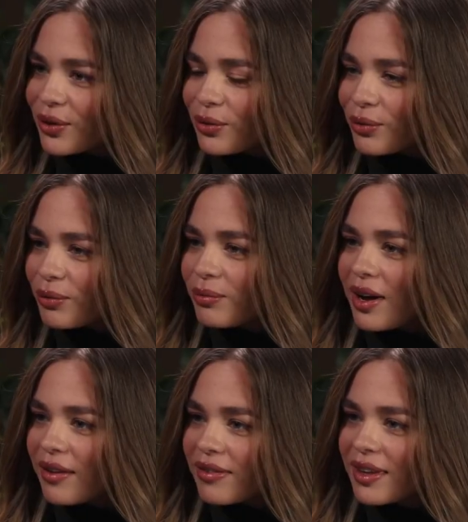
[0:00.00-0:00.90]
So
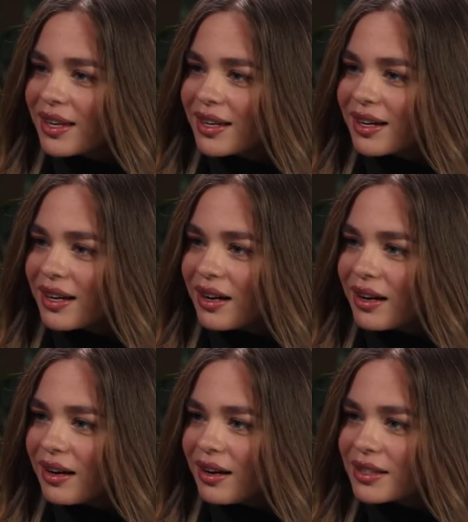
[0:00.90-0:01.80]
I think
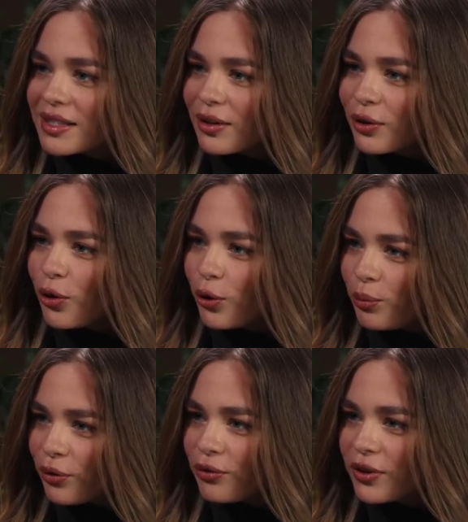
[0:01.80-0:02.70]
it's not
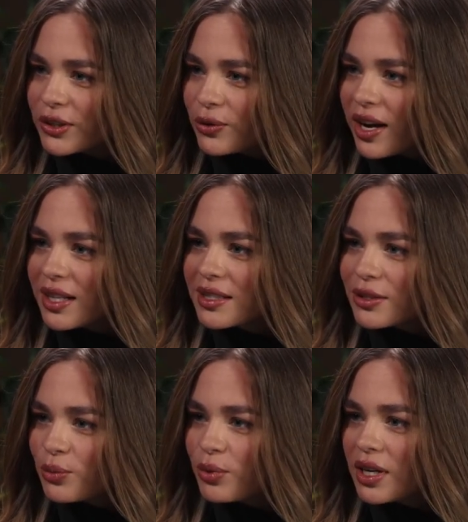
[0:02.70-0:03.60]
all perfect, right?
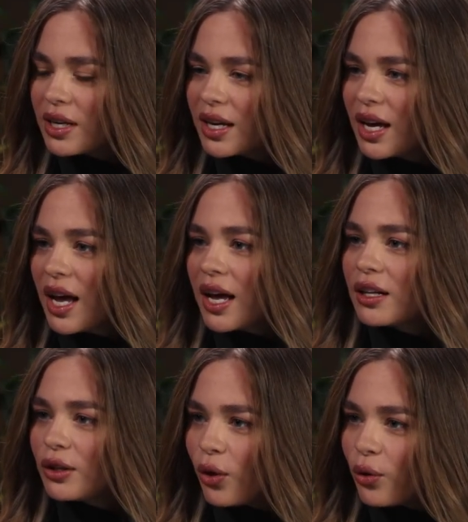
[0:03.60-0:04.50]
To be
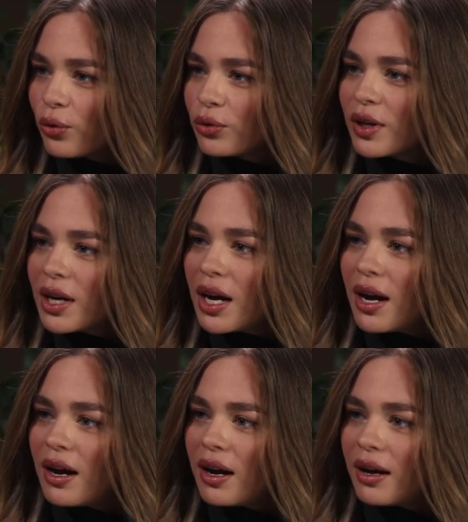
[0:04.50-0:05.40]
alone
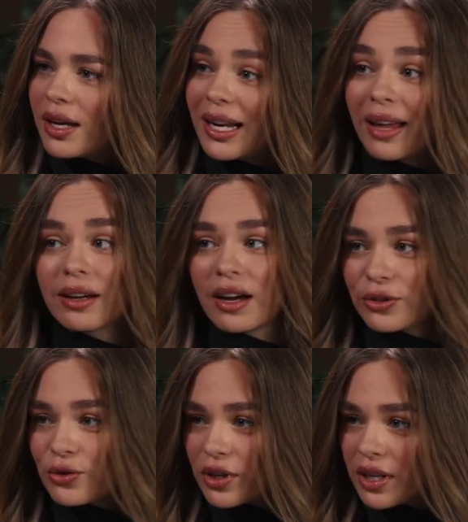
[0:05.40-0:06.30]
in other
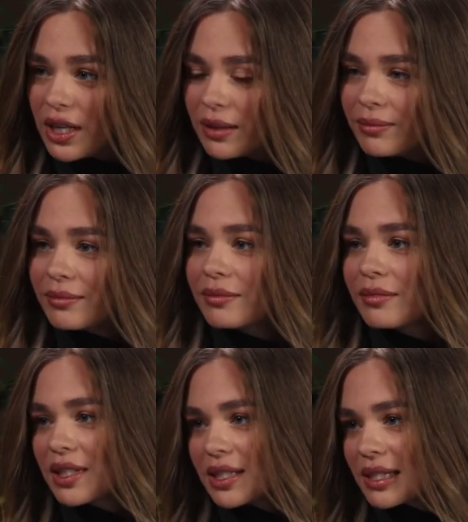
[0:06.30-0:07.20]
country,
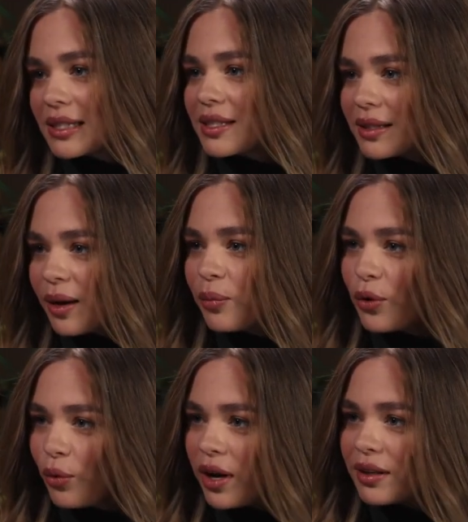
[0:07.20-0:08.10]
this is
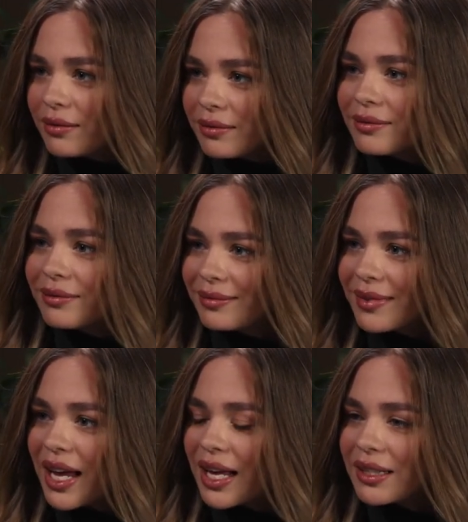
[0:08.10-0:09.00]
number one.
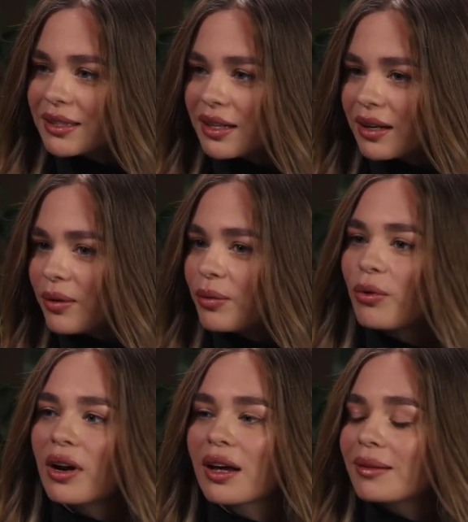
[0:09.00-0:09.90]
And
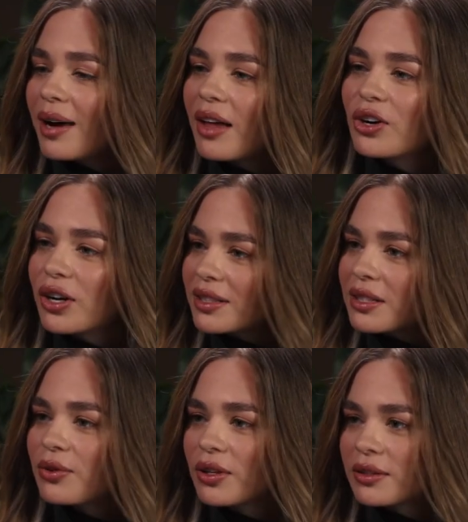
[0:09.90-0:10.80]
what are other
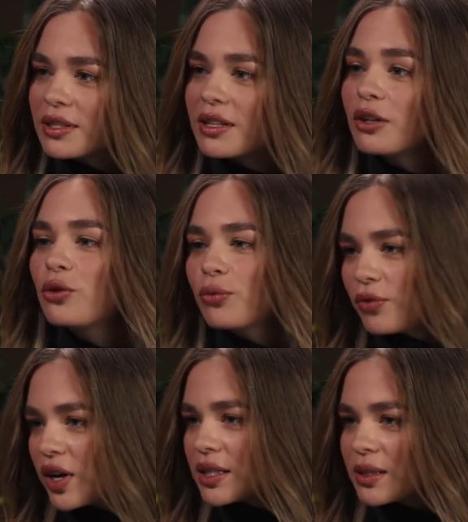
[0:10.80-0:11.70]
difficulties that you
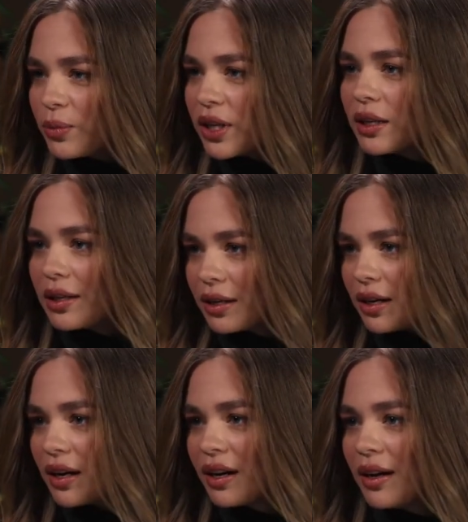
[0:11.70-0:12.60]
face being
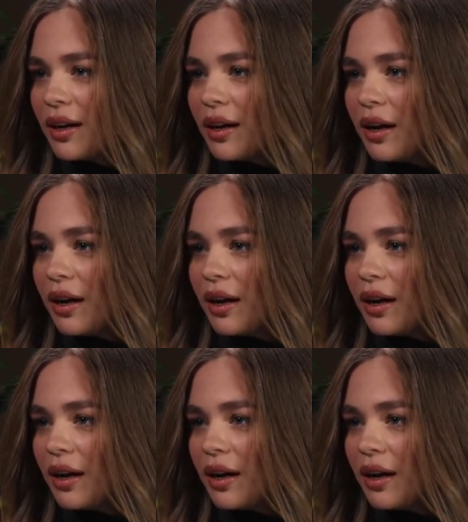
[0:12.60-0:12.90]
here